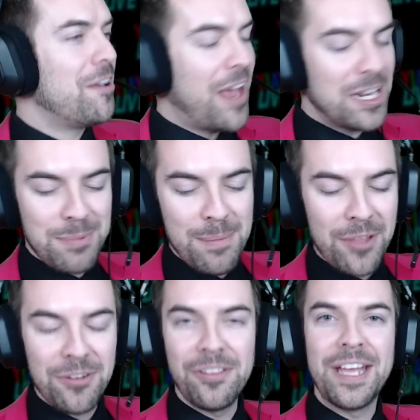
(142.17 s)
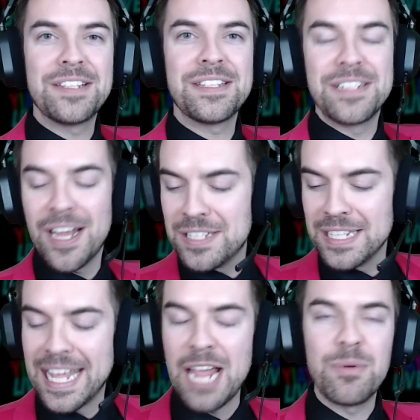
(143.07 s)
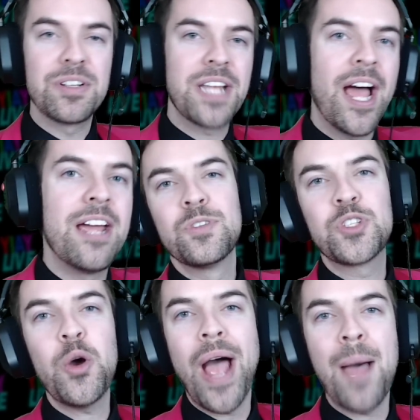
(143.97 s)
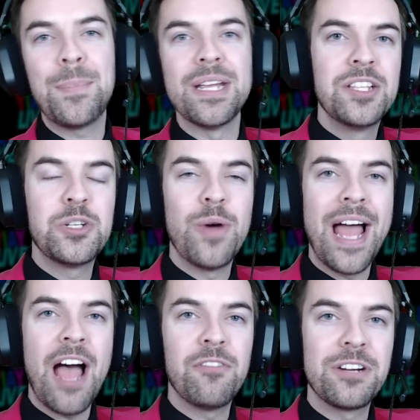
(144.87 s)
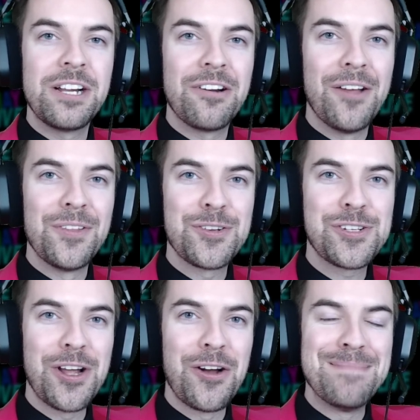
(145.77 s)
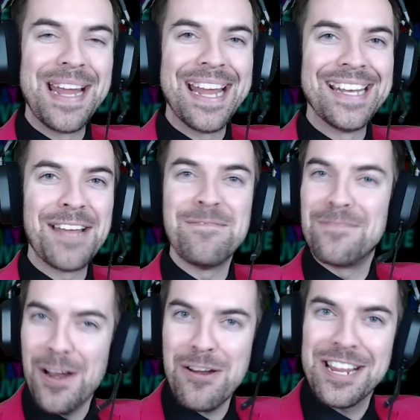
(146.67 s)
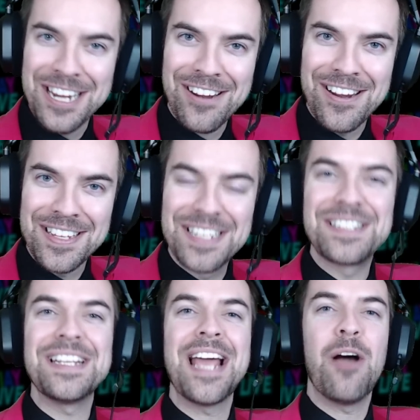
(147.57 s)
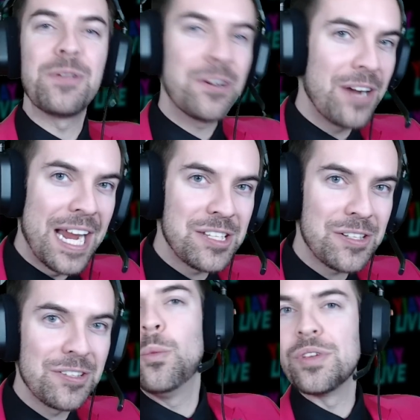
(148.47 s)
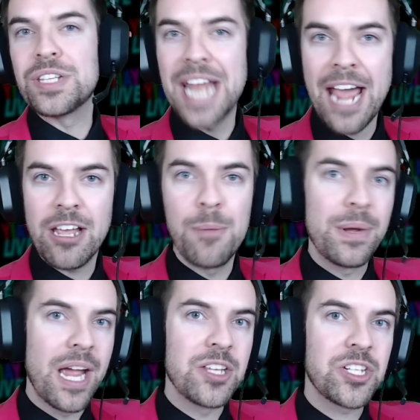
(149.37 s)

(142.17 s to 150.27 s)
that is my mother, ladies and gents and gamers. I am so happy to have her here on this show, and I'm very curious to see how your answers will stack up against